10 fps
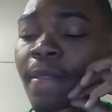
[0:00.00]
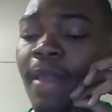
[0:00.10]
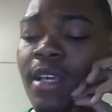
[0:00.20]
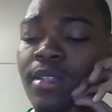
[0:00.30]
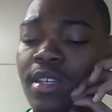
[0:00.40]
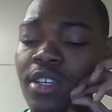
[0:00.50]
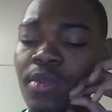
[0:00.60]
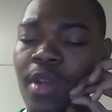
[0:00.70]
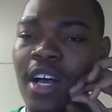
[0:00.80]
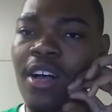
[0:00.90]
next thing
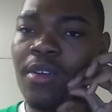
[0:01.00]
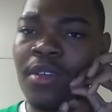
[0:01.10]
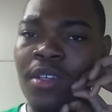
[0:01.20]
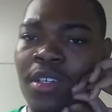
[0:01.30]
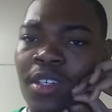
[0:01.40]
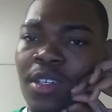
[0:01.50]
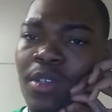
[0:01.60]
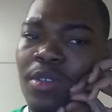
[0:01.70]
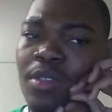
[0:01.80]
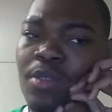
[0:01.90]
you know,
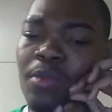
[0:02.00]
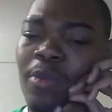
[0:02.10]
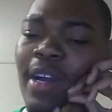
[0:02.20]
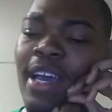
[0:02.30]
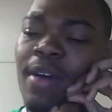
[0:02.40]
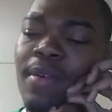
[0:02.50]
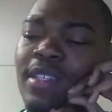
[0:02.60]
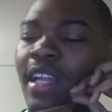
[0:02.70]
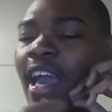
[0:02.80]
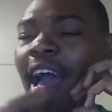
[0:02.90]
Mariah
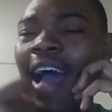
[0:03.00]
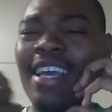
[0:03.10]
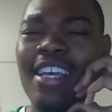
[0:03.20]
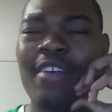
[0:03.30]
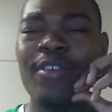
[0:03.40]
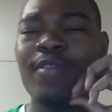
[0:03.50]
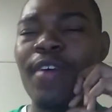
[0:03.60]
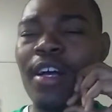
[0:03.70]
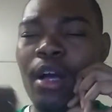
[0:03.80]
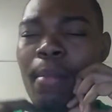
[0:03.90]
was like, I can give a
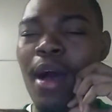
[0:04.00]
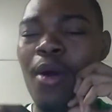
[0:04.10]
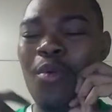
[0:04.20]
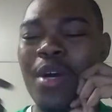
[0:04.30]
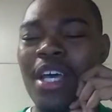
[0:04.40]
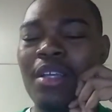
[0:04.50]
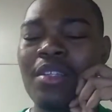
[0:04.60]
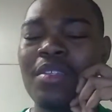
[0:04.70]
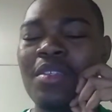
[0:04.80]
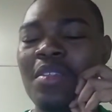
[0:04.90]
fuck about what
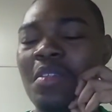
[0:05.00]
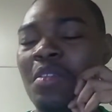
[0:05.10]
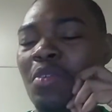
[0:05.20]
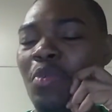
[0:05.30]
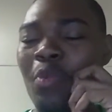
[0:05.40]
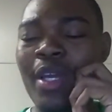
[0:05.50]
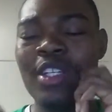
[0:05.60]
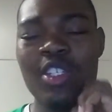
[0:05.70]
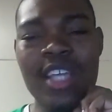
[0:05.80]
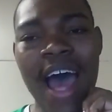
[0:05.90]

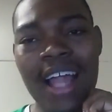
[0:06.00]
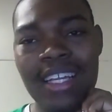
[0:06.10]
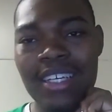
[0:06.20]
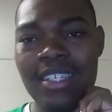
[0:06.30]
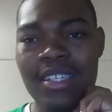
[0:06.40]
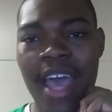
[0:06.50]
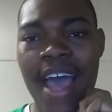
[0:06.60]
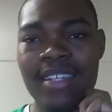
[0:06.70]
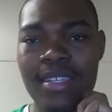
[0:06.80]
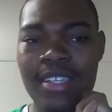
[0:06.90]
Rich Dollars
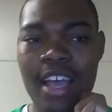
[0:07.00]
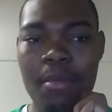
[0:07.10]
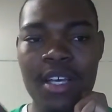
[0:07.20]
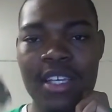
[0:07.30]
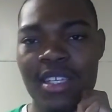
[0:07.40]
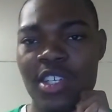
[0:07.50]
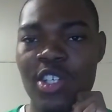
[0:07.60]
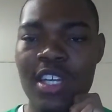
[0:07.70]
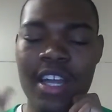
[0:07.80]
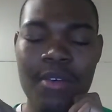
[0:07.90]
has to say because his
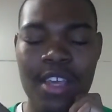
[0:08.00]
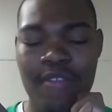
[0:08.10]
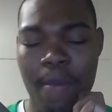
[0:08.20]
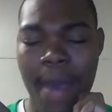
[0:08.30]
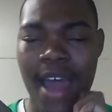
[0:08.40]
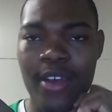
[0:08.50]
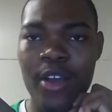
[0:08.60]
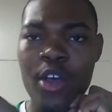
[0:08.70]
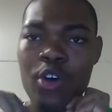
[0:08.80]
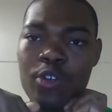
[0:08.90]
shit don't even
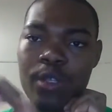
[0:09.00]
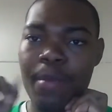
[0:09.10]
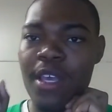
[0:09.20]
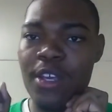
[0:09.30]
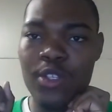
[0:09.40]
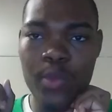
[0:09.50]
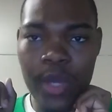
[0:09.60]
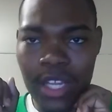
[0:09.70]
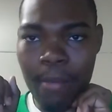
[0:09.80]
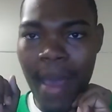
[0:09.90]
matter. Whose opinions
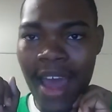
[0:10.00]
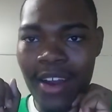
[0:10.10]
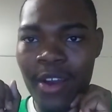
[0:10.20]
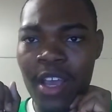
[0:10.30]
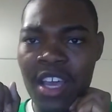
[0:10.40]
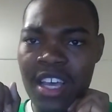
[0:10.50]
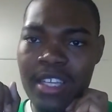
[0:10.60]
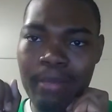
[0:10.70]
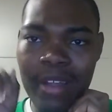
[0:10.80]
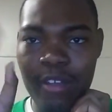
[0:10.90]
really matter
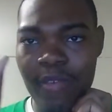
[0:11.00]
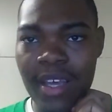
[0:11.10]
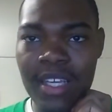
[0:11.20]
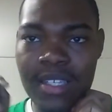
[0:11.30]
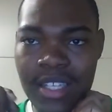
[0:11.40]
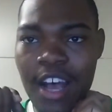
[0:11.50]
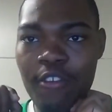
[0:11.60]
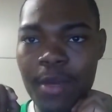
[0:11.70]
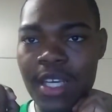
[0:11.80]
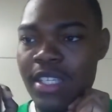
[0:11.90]
is motherfucking
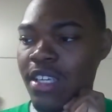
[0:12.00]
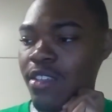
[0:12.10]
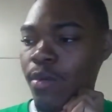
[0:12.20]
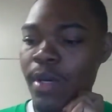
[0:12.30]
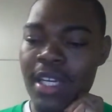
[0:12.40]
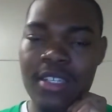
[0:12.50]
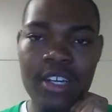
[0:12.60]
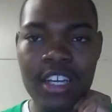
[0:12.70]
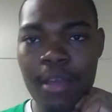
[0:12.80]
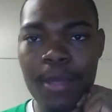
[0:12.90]
Self, because he's the one that's
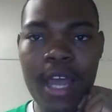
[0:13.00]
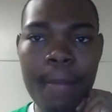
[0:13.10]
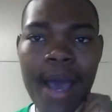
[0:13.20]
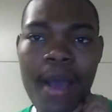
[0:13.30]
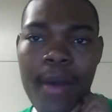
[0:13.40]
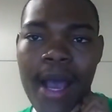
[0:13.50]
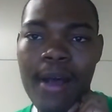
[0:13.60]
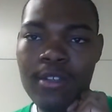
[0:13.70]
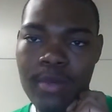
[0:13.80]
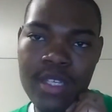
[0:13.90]
going to give me that
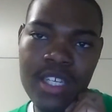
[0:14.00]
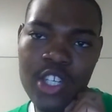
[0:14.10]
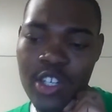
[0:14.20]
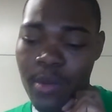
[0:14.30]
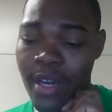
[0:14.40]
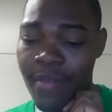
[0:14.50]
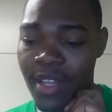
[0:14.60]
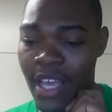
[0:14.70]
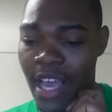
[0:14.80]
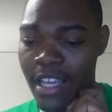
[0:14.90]
powerhouse position, whatever
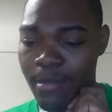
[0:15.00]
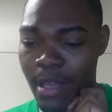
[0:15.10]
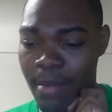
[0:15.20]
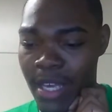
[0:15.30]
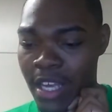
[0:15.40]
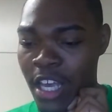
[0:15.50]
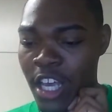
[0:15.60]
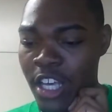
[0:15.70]
the case may be.